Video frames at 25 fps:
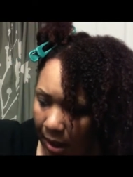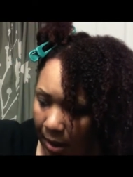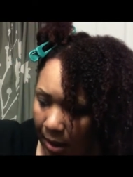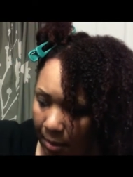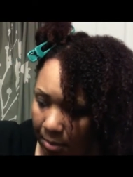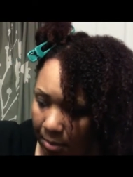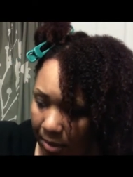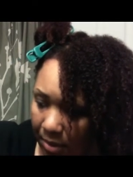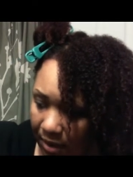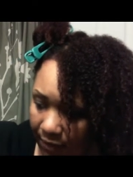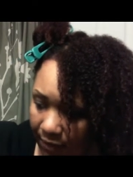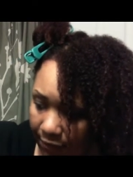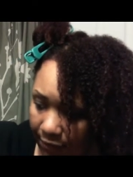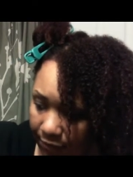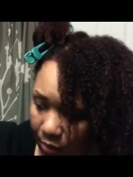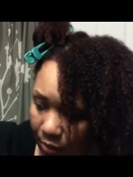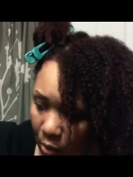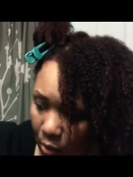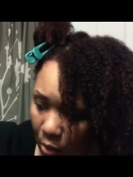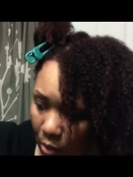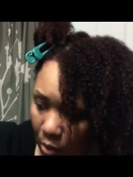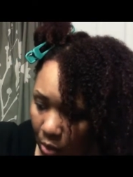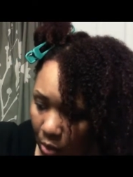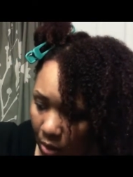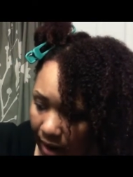
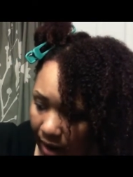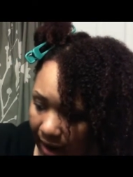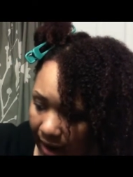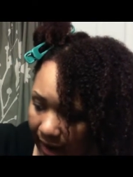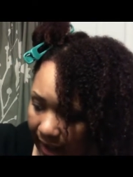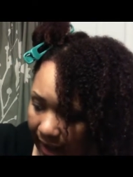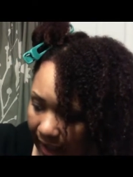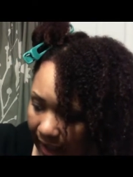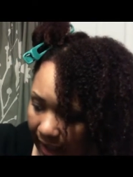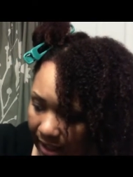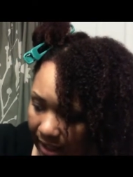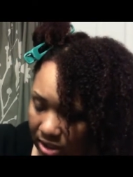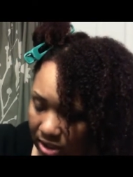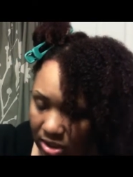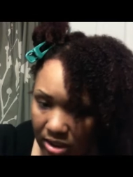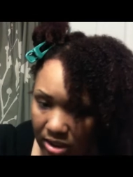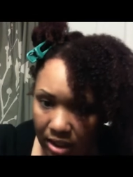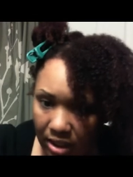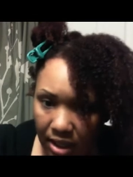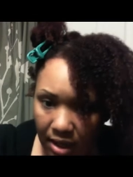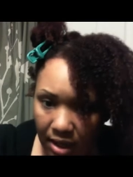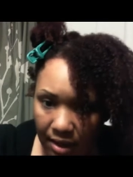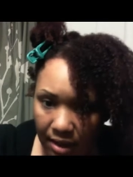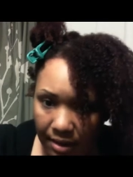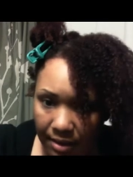before I
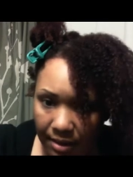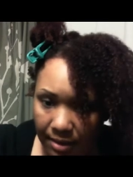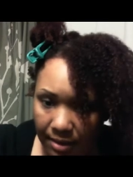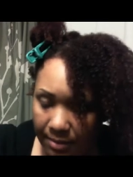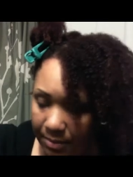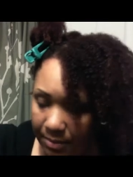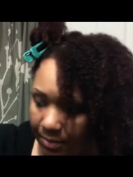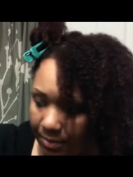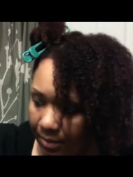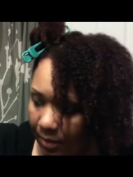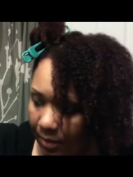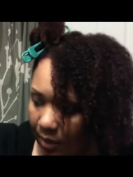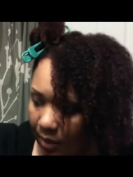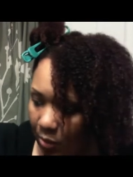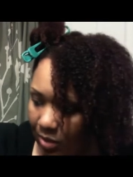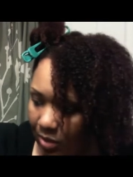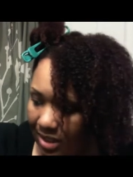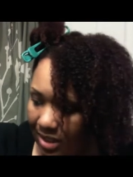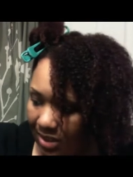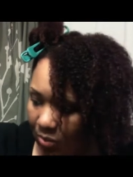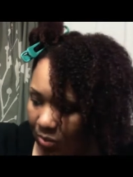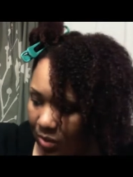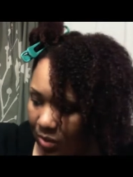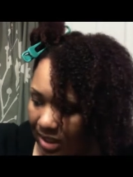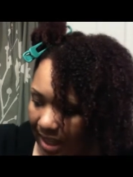actually um,
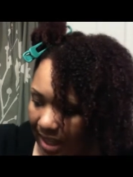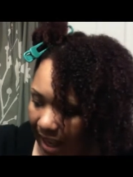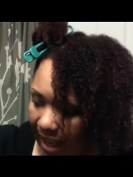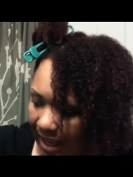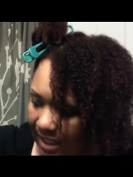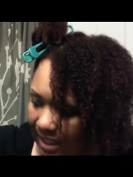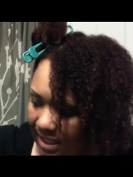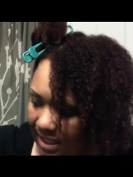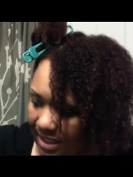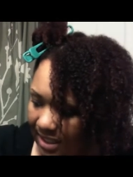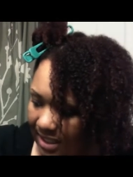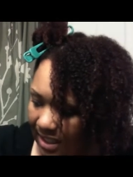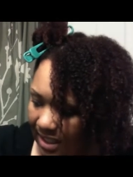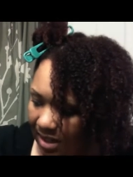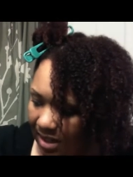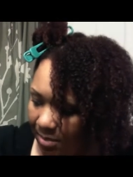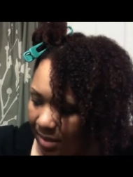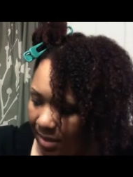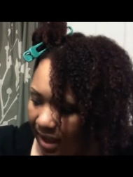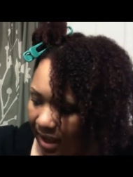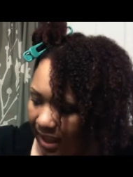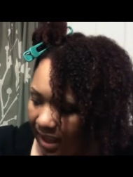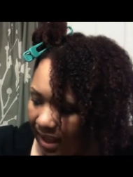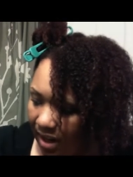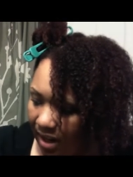was, was had it sit in
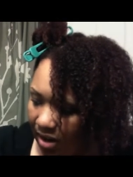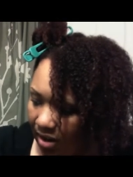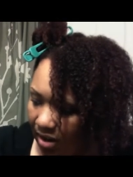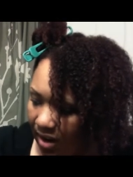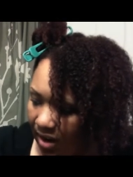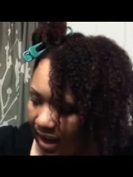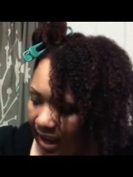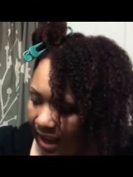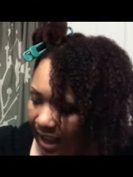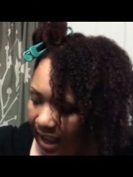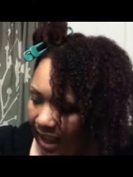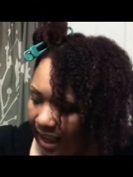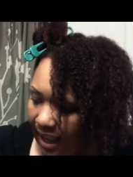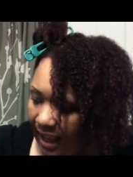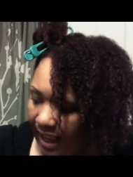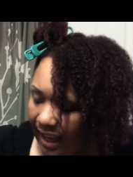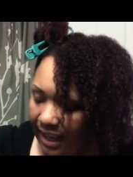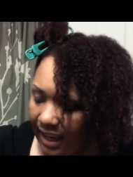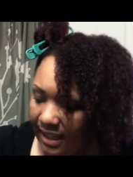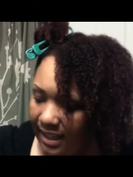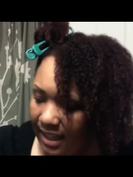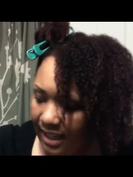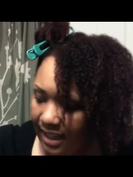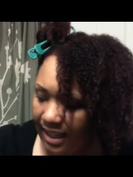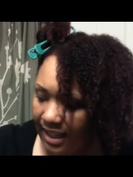my hair.
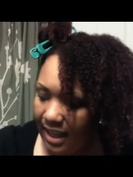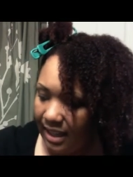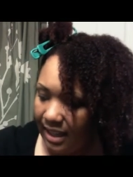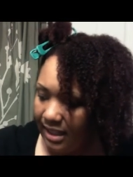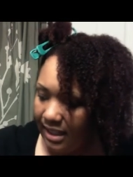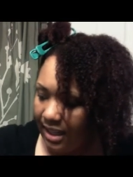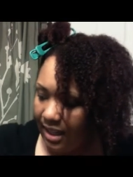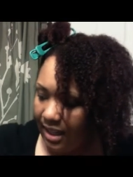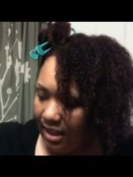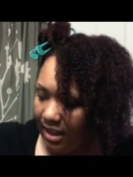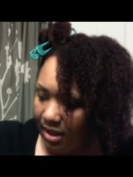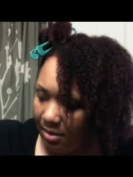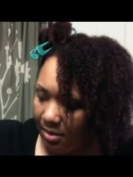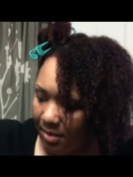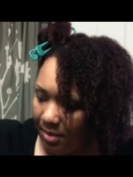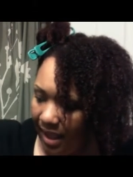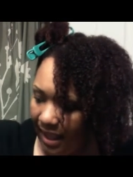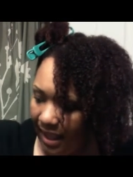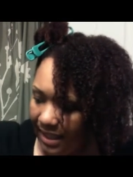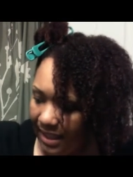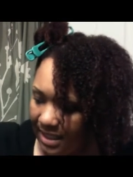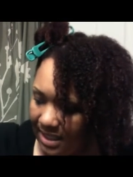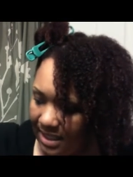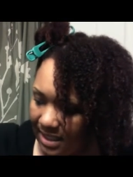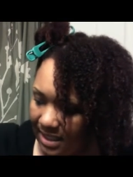And I kind of um,
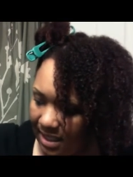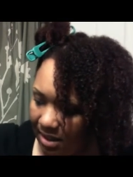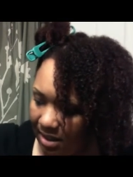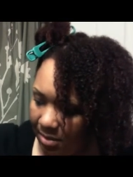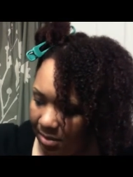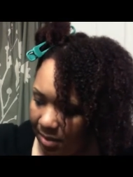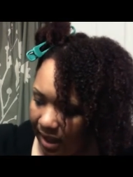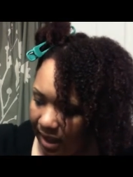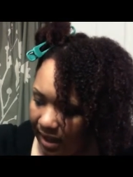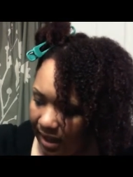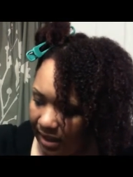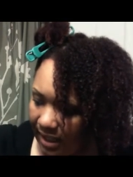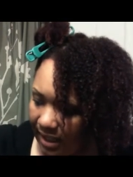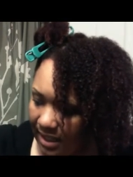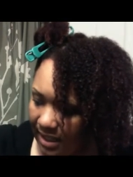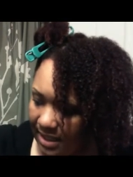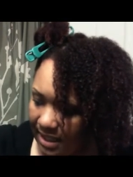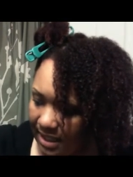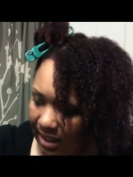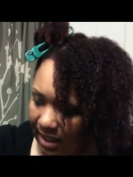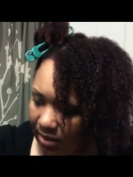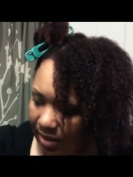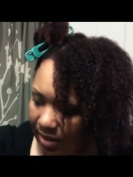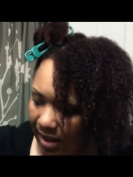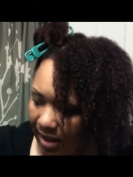had it sit in my hair. Like I
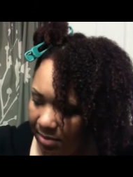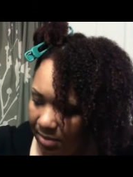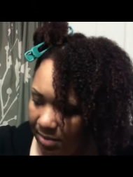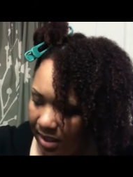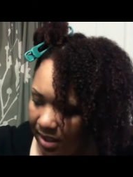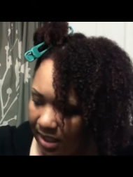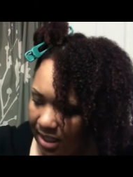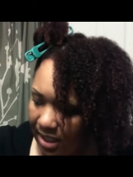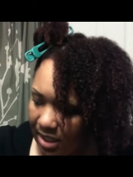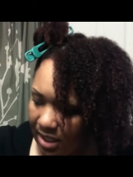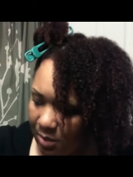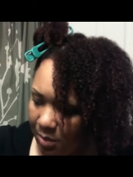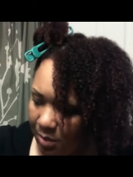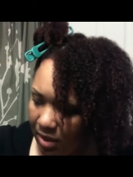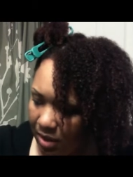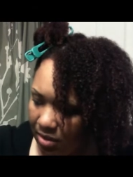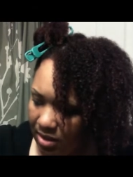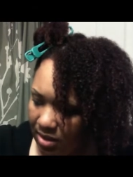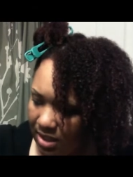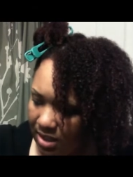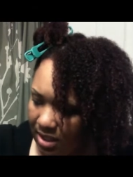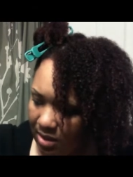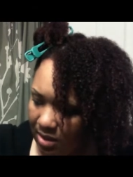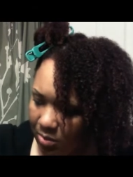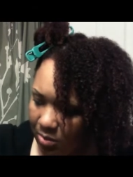said, I don't have many
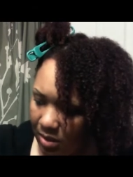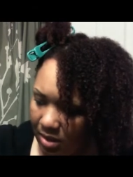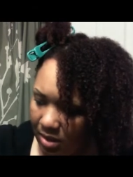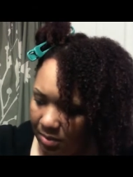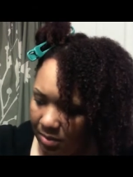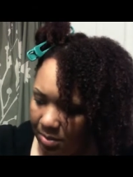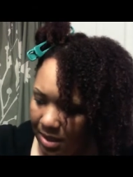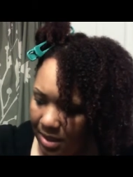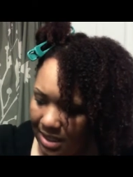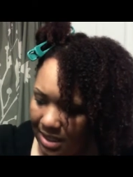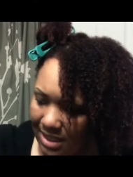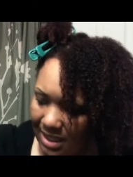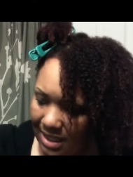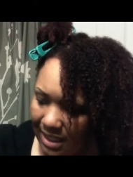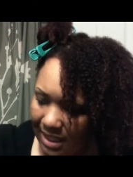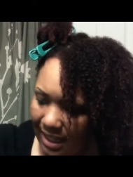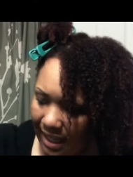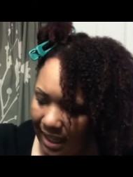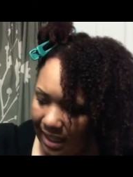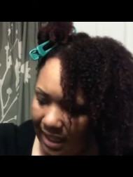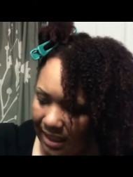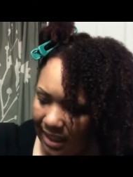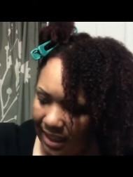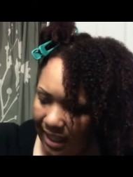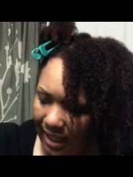experiences with
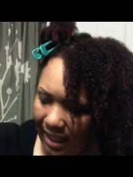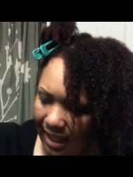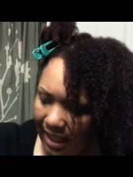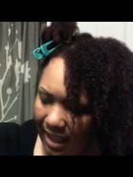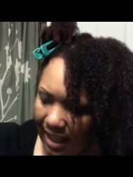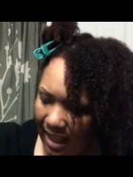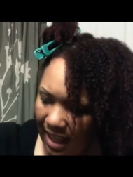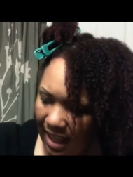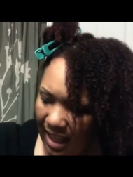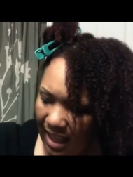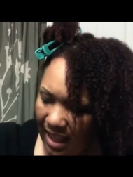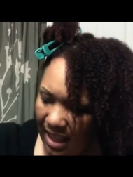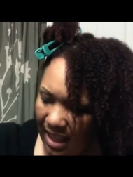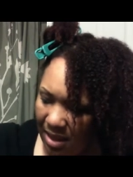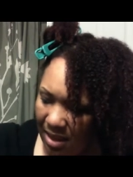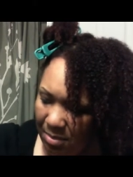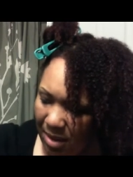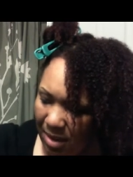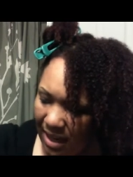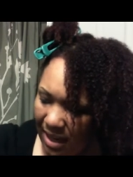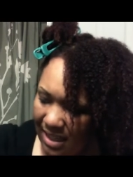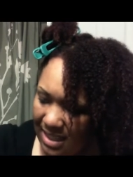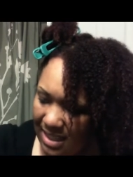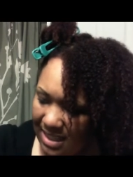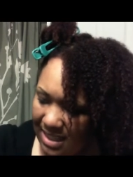bentonite clay. It
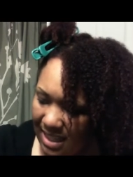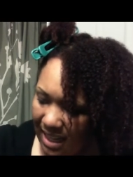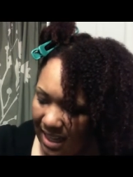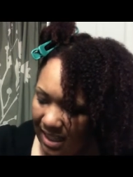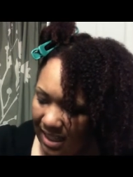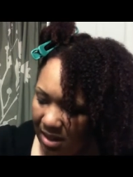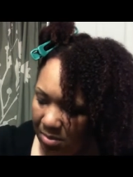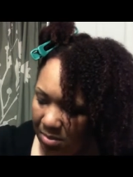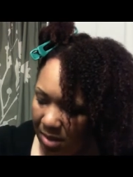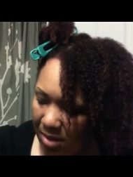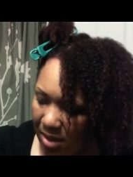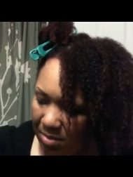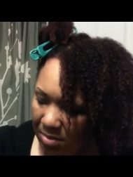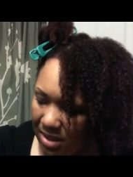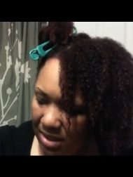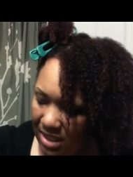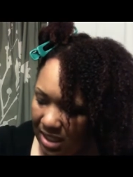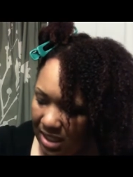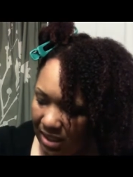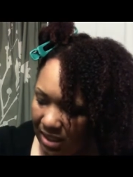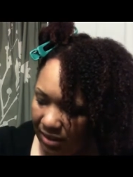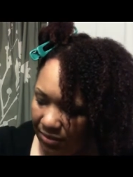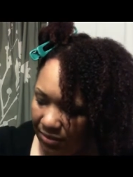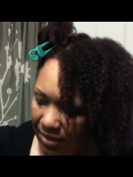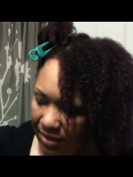might have sat in maybe
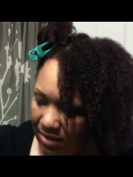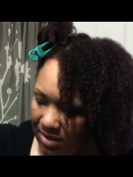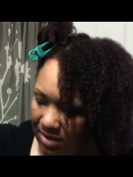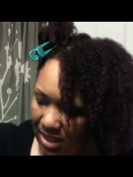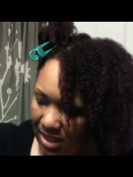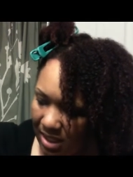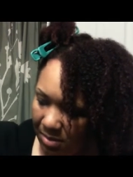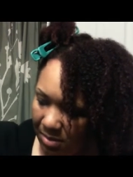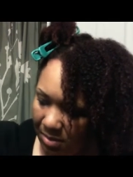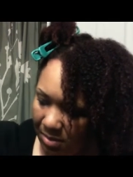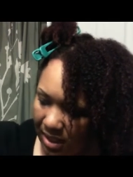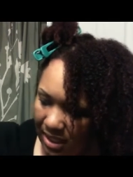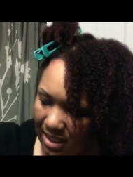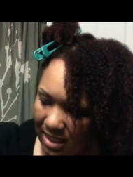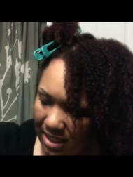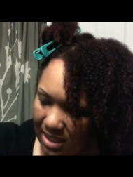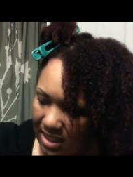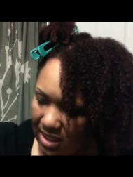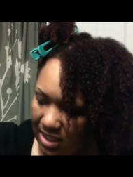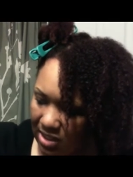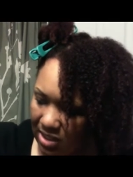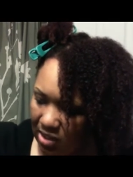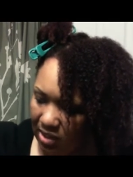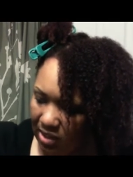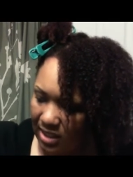10 or 15 minutes.
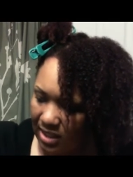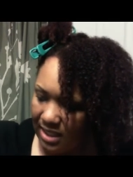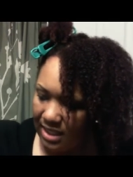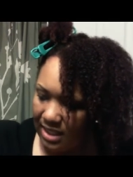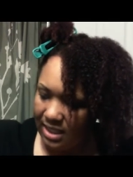It started to